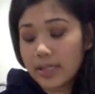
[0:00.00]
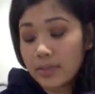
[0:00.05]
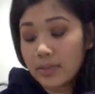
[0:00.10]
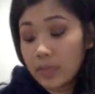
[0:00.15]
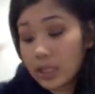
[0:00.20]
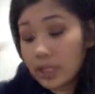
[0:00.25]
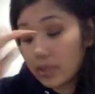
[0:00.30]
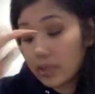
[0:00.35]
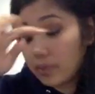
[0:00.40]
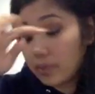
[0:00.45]
to
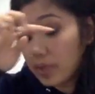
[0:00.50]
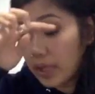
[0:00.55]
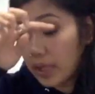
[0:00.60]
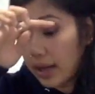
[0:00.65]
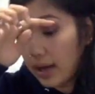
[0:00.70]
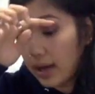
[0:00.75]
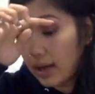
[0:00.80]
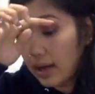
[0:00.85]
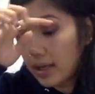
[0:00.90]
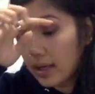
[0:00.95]
me
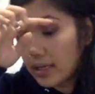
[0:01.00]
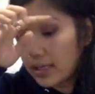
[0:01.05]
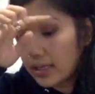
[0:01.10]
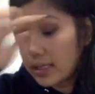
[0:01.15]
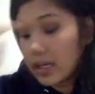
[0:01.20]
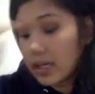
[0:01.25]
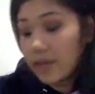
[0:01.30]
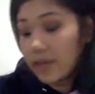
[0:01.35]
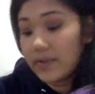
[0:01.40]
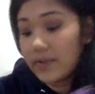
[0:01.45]

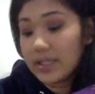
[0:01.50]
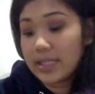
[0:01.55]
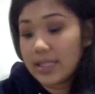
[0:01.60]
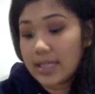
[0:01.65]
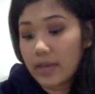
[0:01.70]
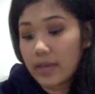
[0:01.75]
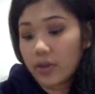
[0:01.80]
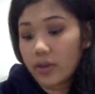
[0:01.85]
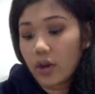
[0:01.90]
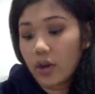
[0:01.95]
because of this
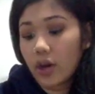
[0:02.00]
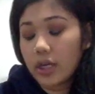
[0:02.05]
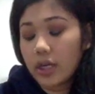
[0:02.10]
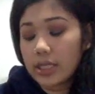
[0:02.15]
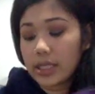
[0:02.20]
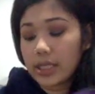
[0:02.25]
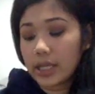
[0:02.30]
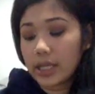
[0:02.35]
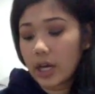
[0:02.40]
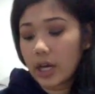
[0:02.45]
death card
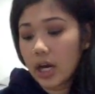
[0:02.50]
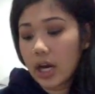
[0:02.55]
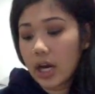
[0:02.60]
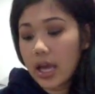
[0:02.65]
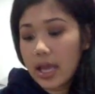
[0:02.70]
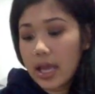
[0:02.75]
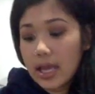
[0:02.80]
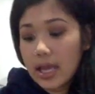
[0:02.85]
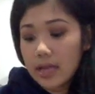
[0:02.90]
here.